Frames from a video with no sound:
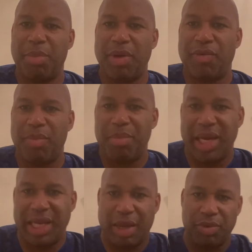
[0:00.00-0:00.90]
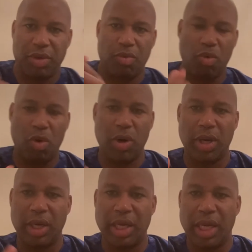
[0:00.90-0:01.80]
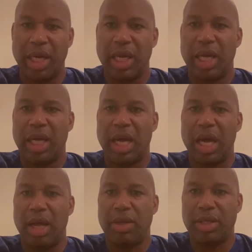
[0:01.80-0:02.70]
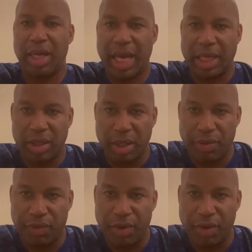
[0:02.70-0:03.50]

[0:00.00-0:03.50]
But for me, that was the wrong selection.